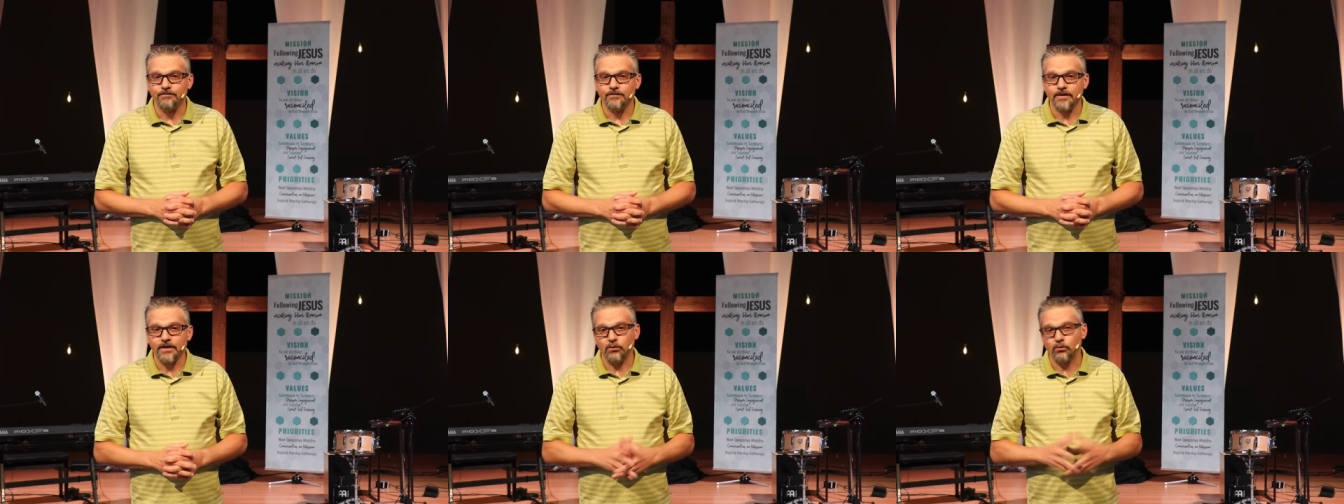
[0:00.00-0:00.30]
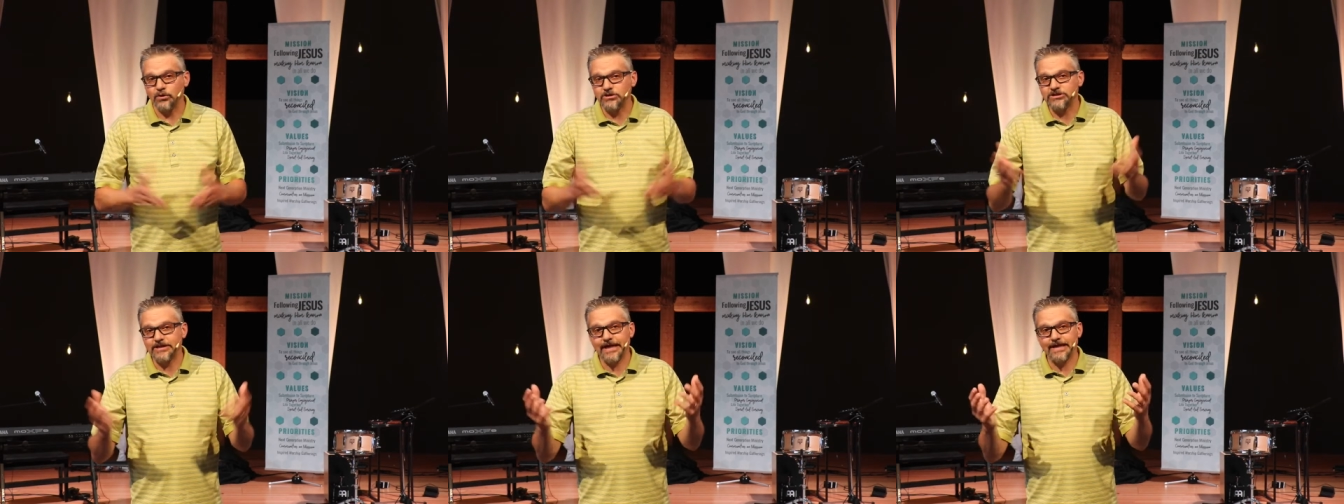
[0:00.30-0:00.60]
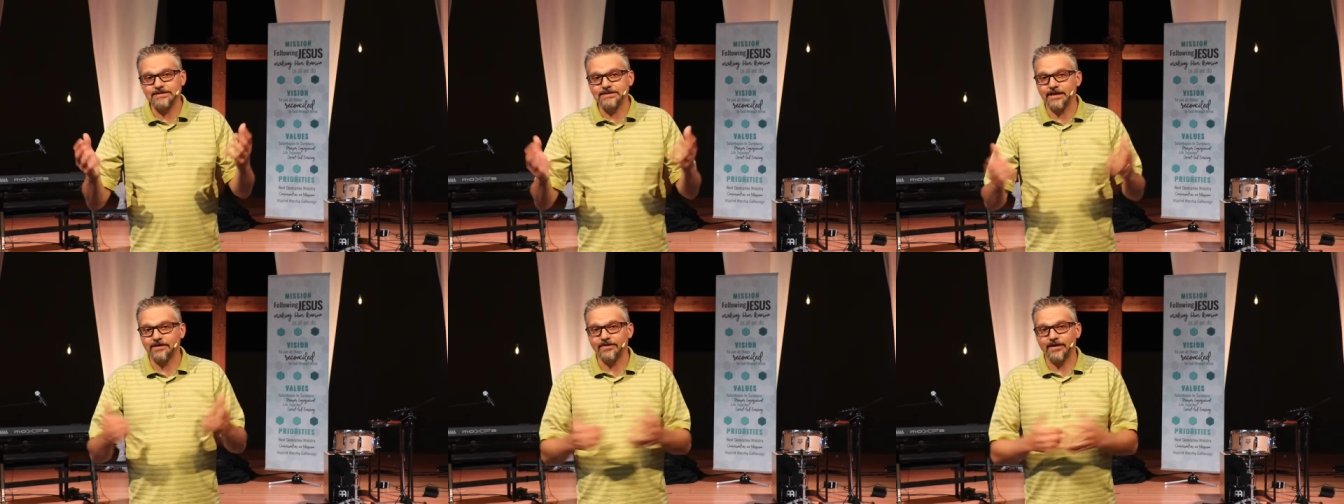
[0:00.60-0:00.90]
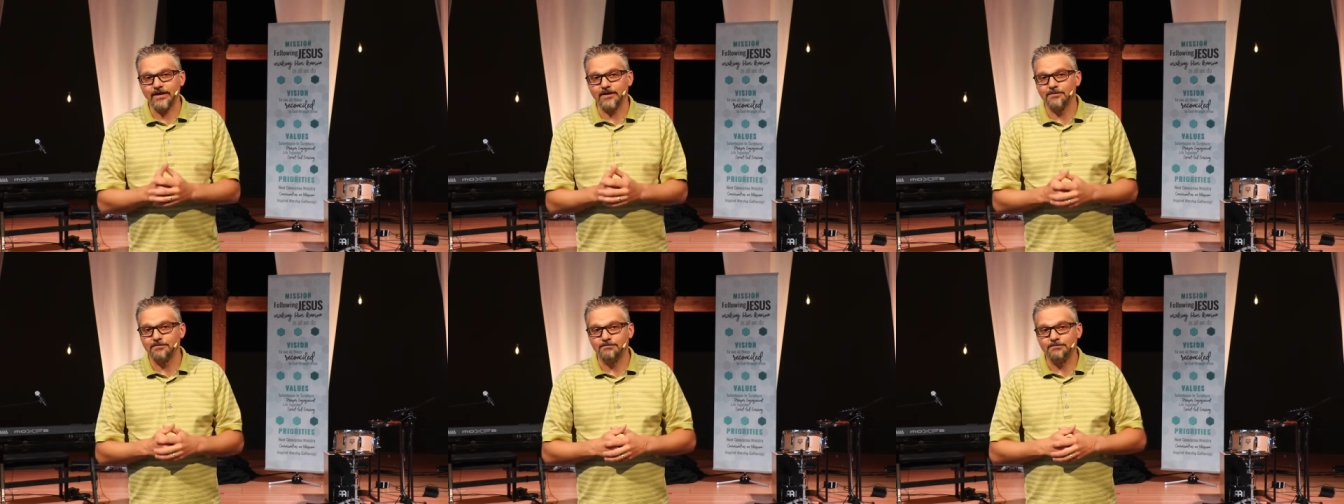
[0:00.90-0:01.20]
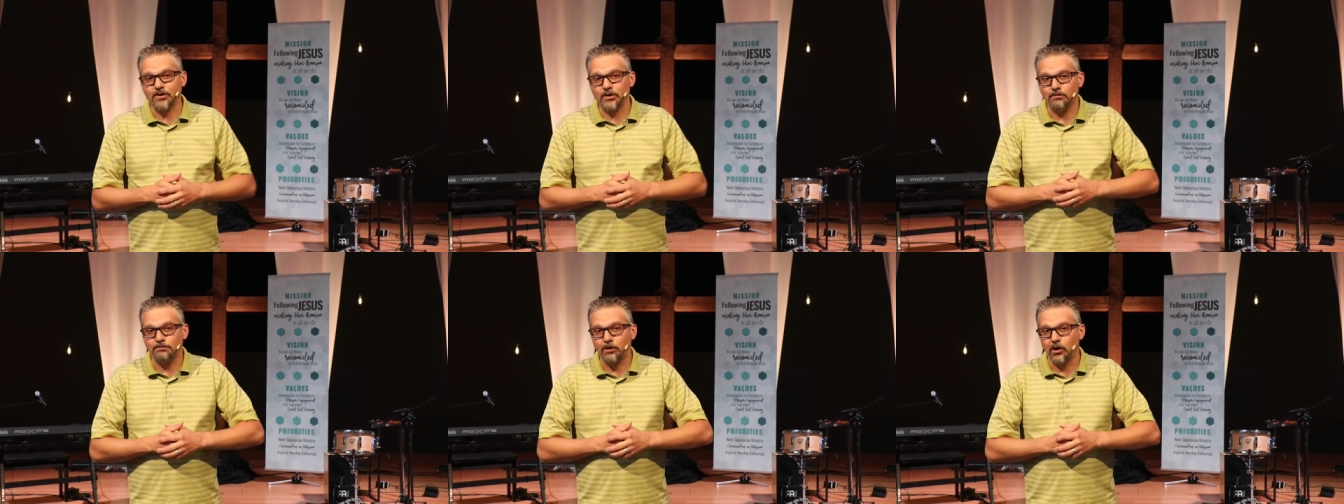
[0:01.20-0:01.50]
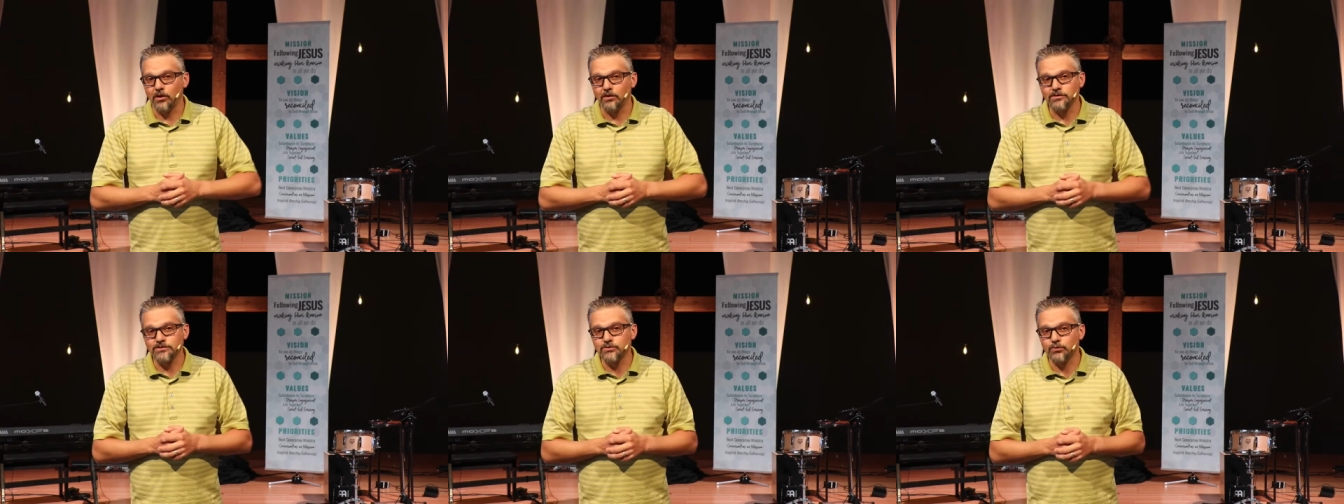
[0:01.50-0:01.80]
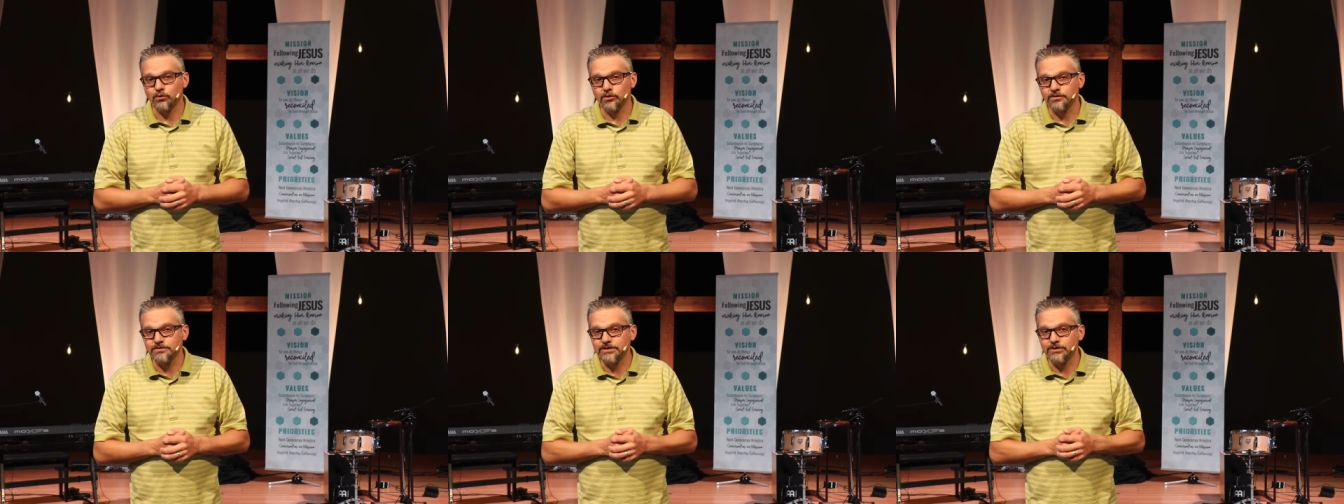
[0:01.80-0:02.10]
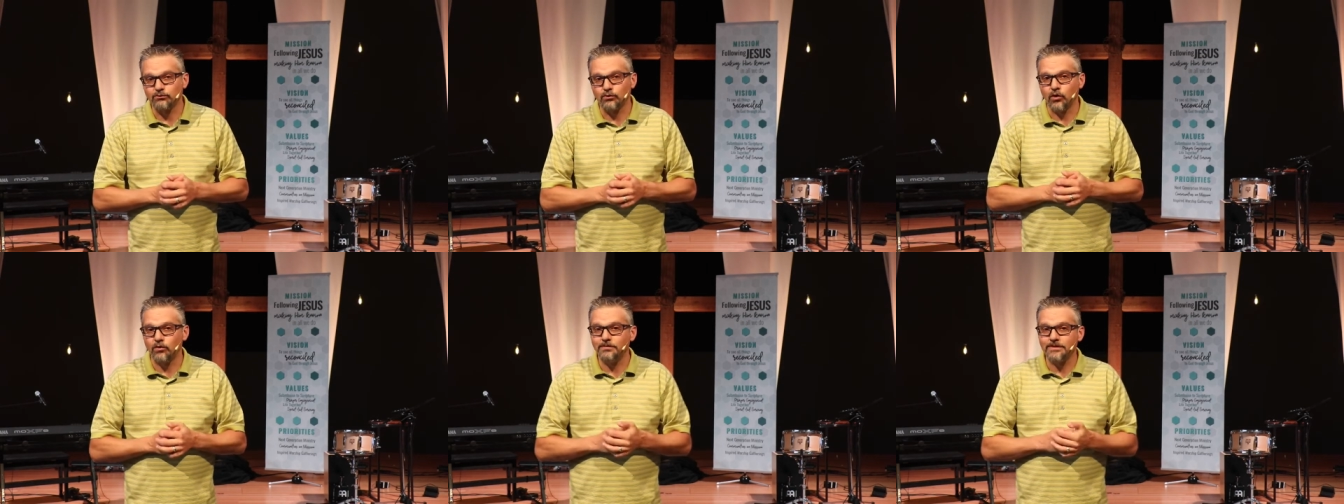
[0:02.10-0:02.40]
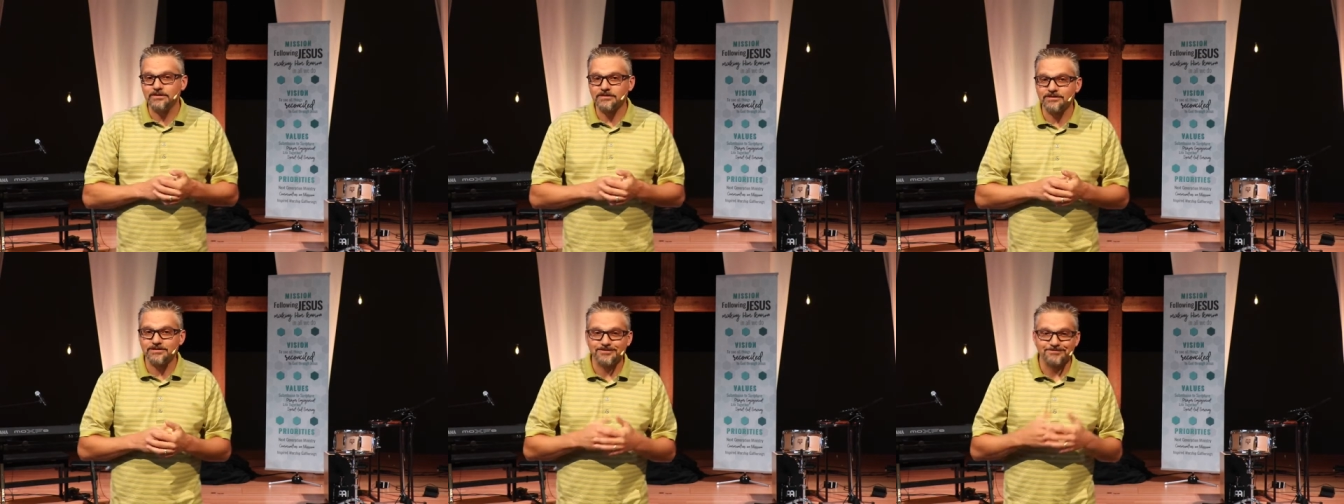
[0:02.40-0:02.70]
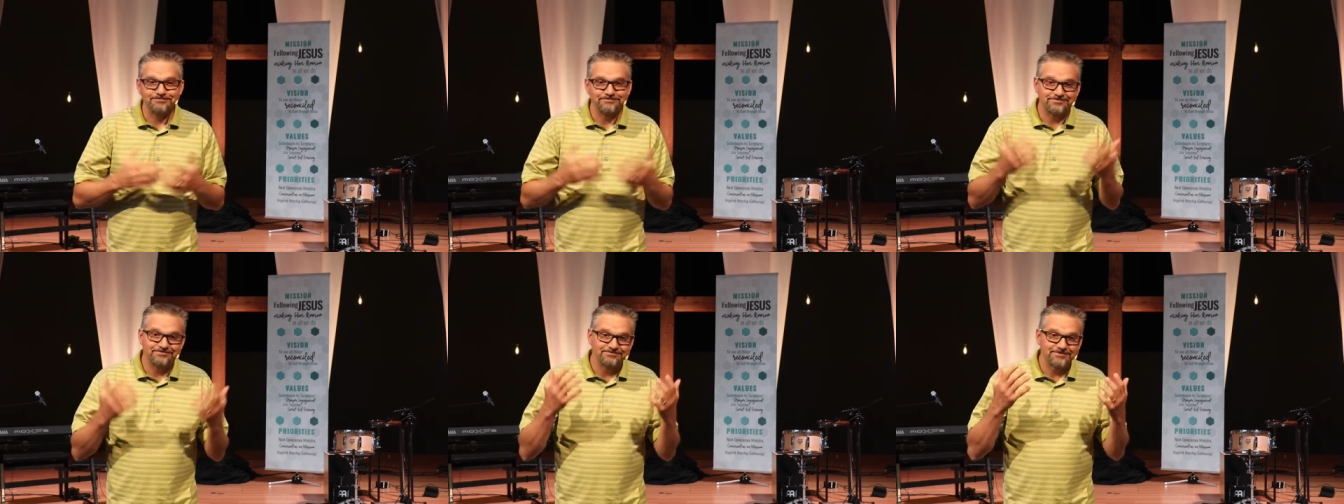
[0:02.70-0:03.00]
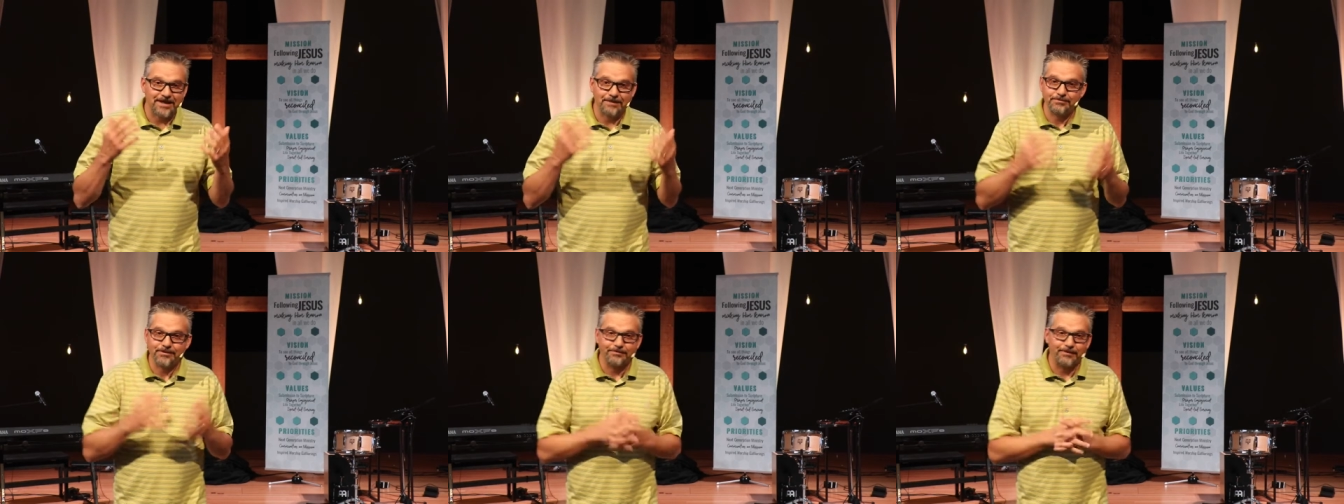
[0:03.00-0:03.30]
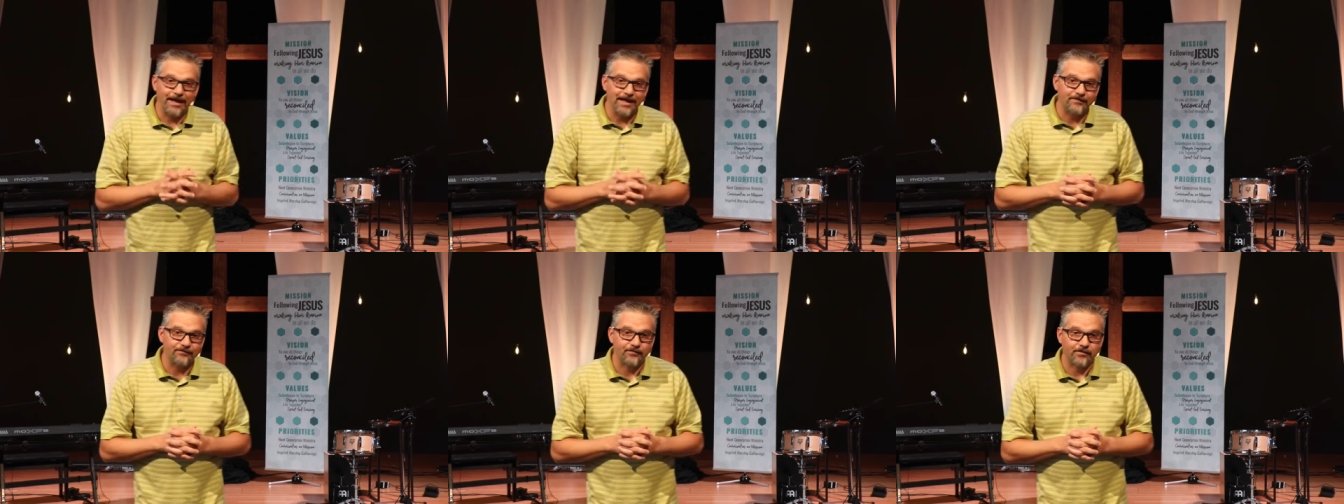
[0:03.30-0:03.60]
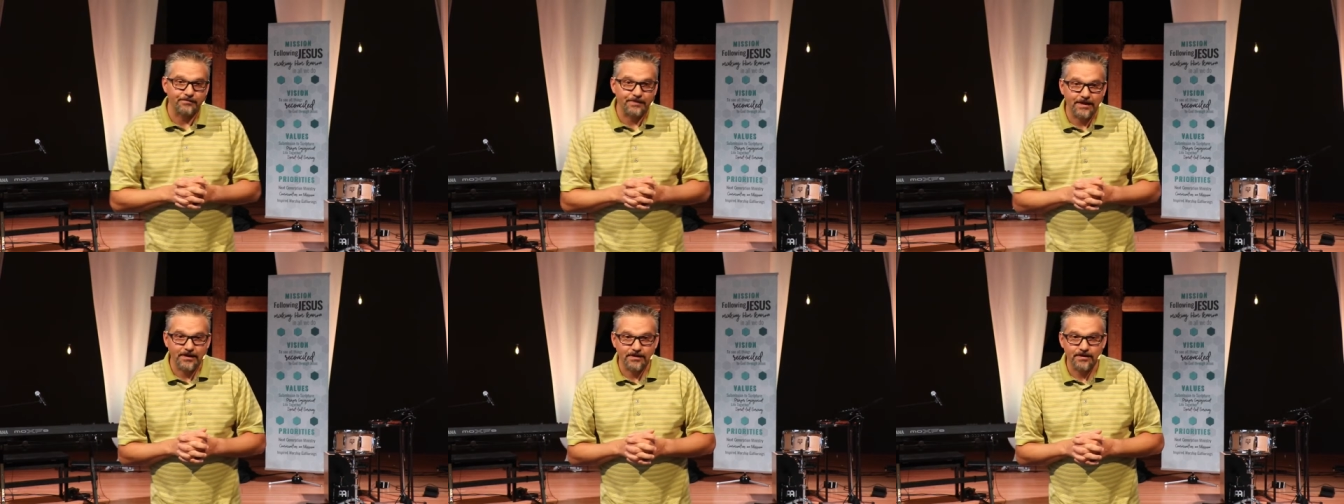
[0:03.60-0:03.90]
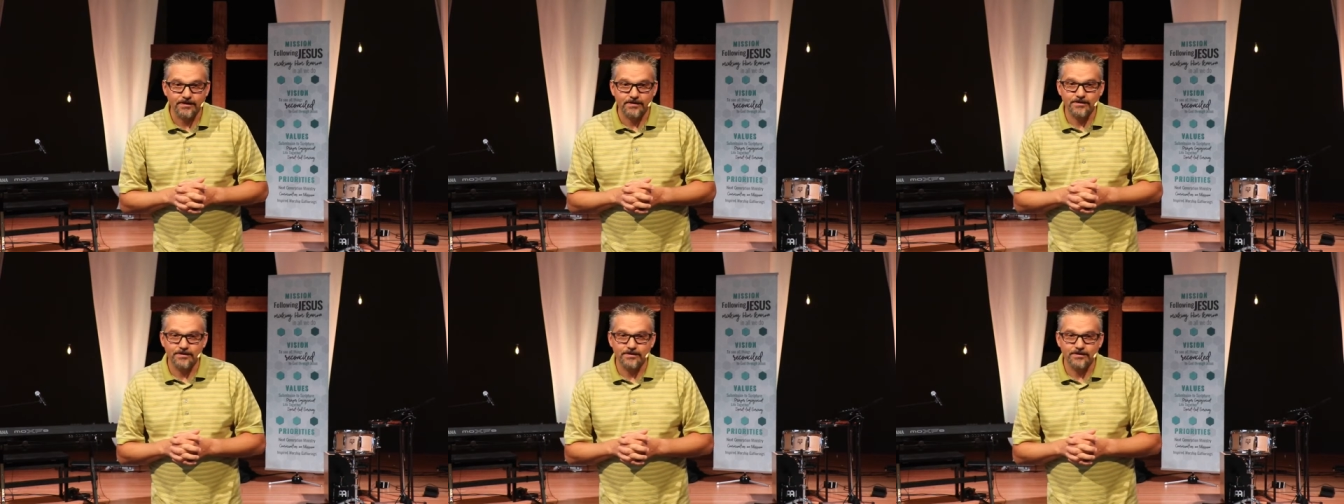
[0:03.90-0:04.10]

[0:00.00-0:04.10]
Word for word: In which case, I think you know, Paul's words in Romans come to mind for me.